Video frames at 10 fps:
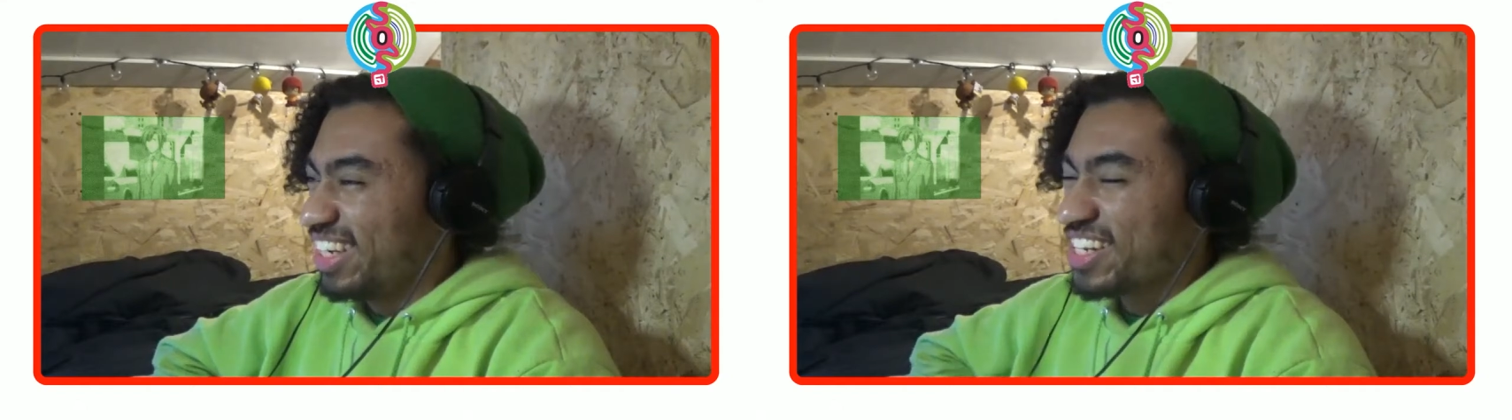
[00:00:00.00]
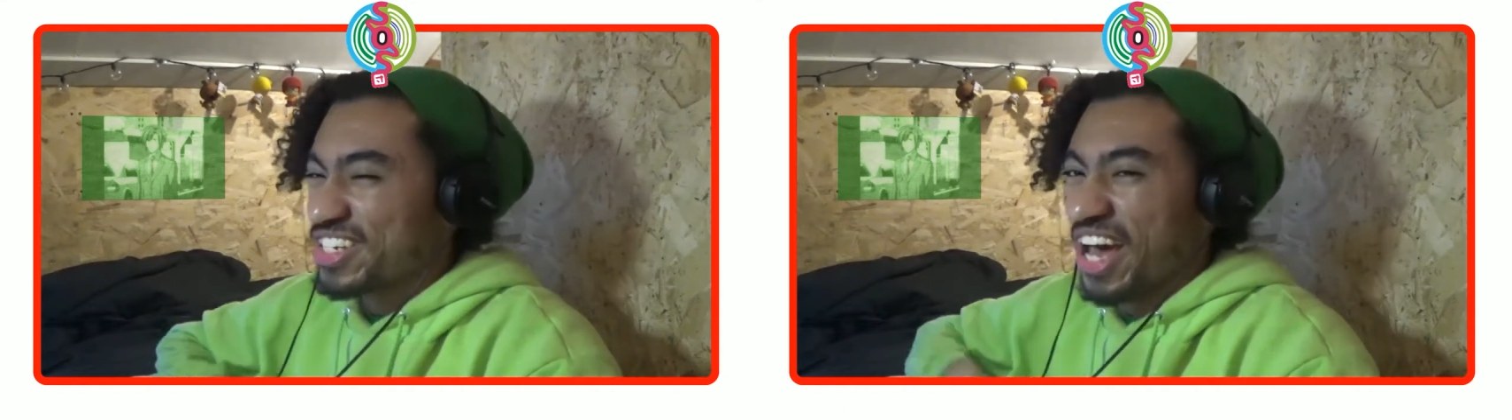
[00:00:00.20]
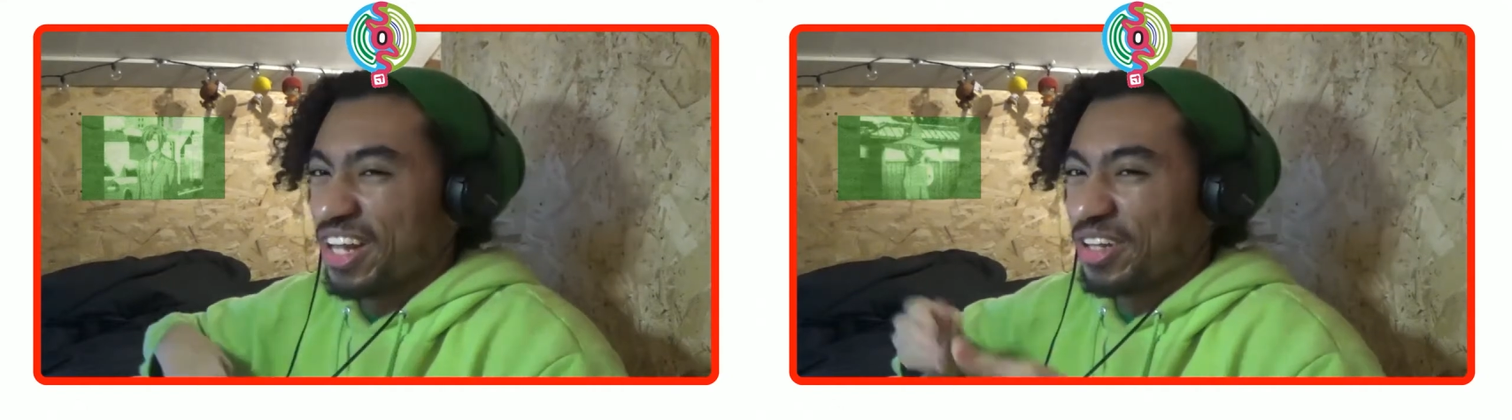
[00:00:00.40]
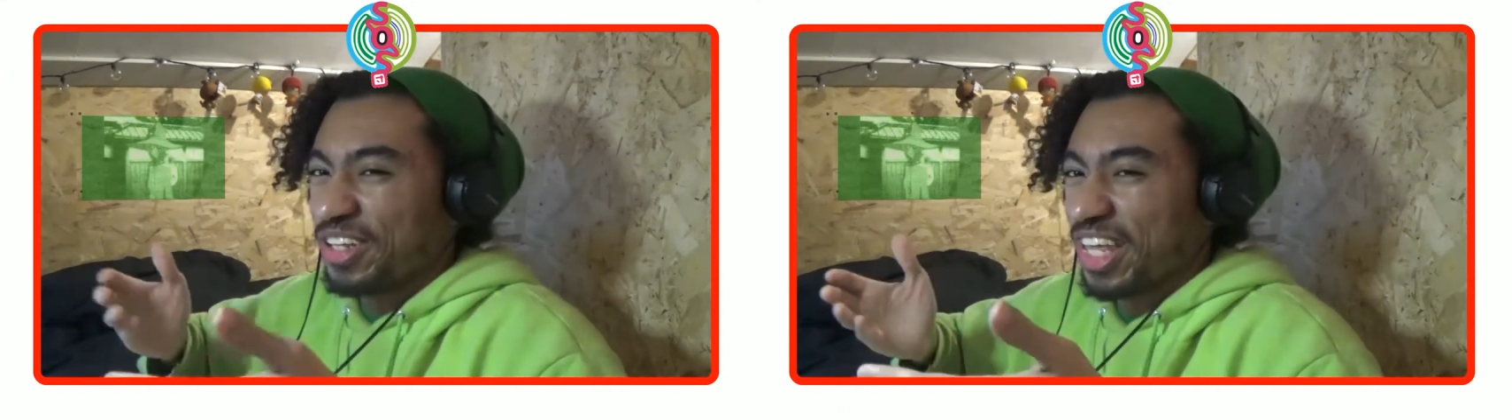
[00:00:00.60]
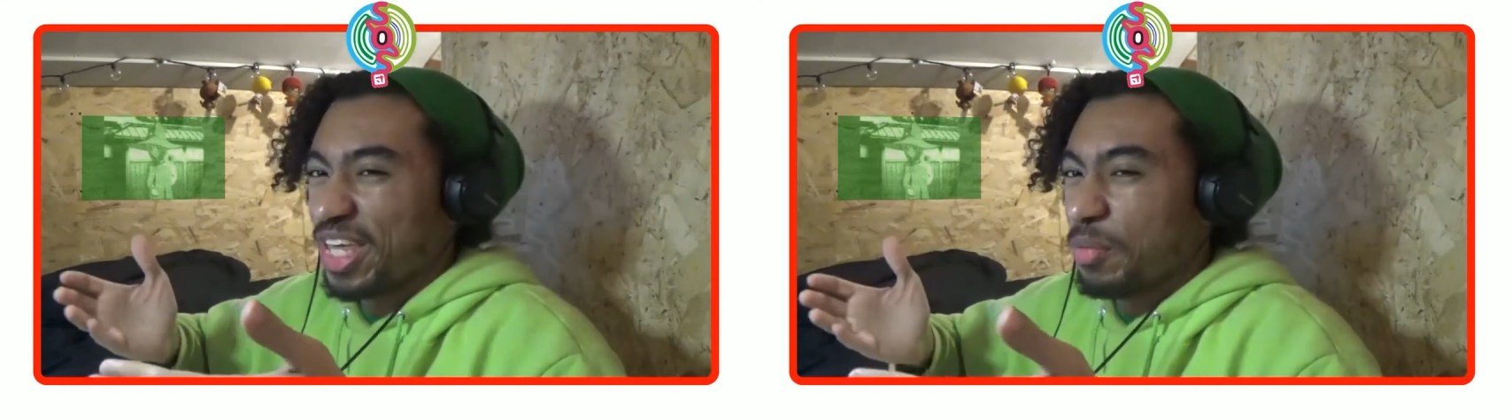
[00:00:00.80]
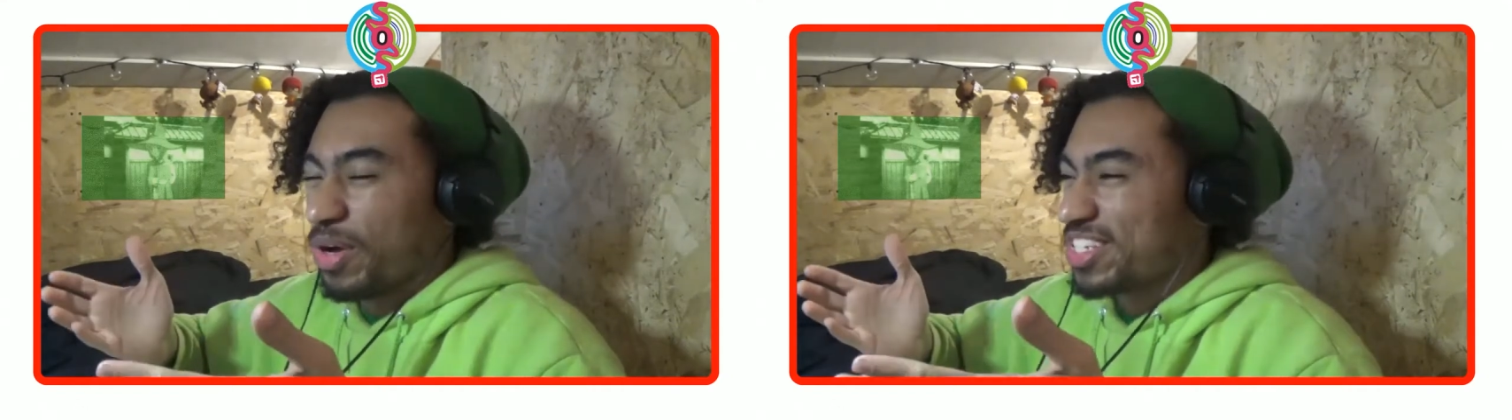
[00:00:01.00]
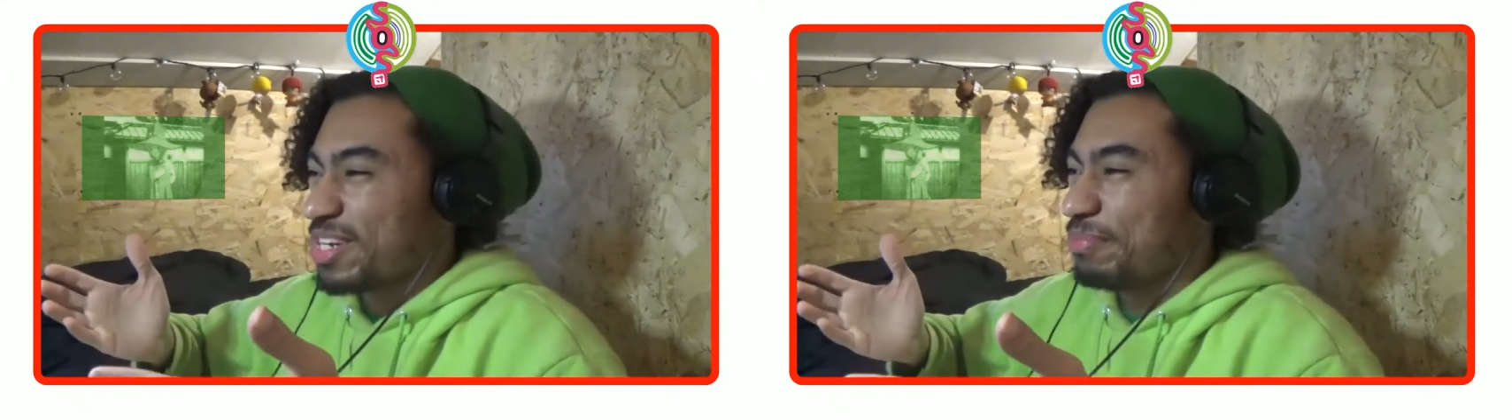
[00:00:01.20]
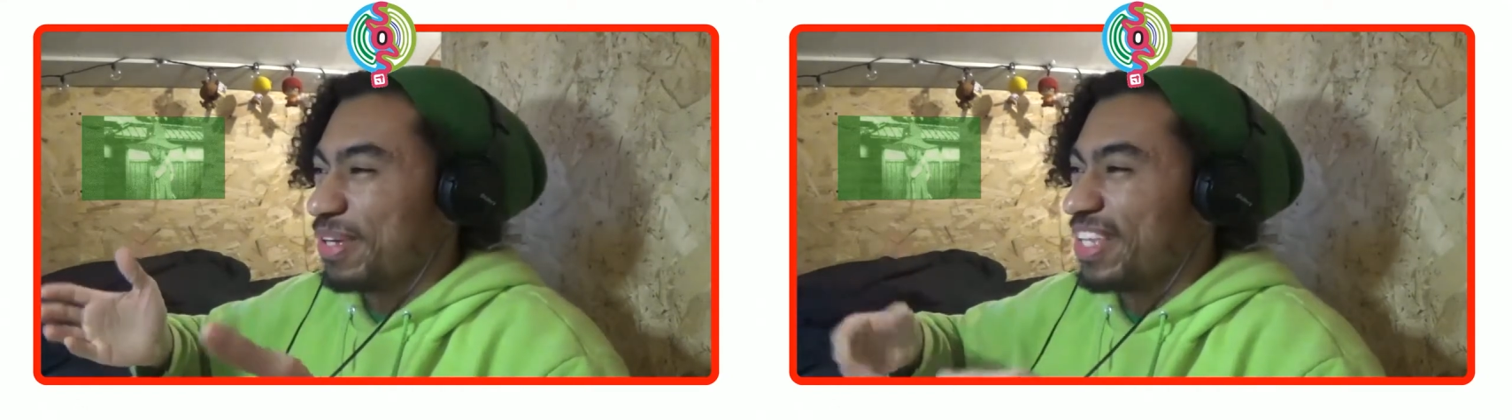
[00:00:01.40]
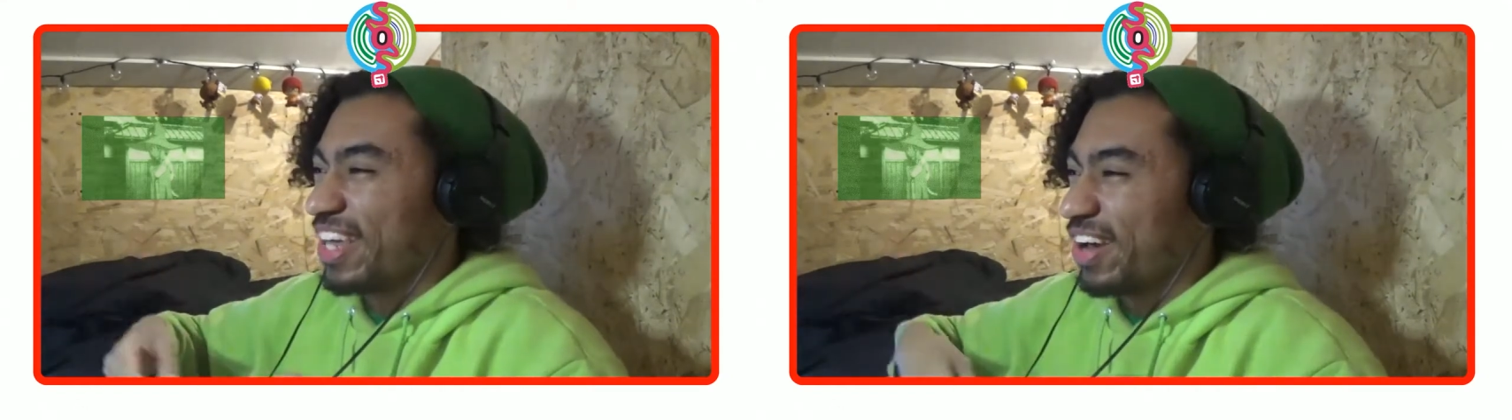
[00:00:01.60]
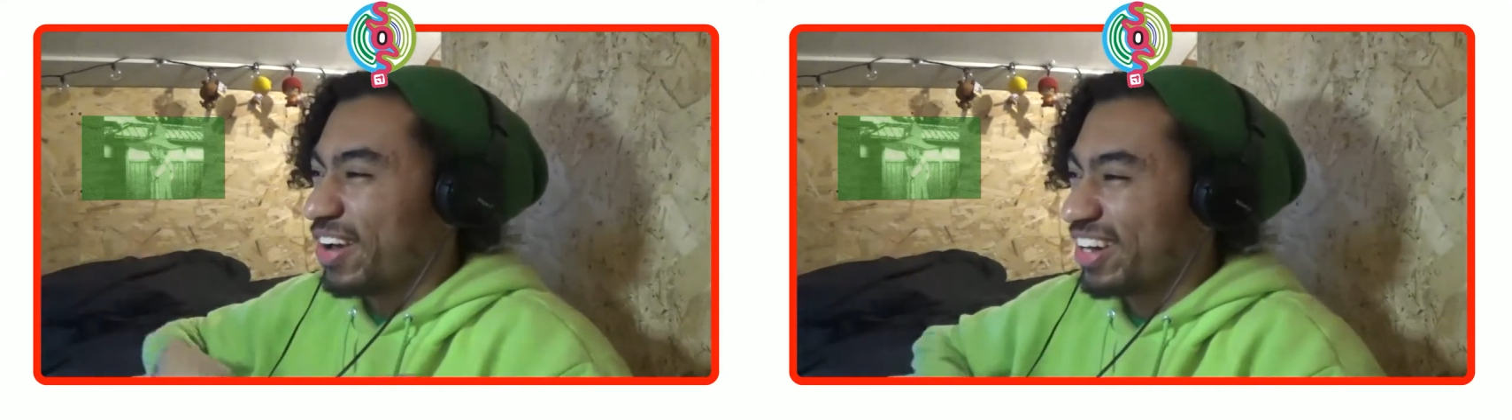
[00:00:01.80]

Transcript: He does not look like he wants to be there.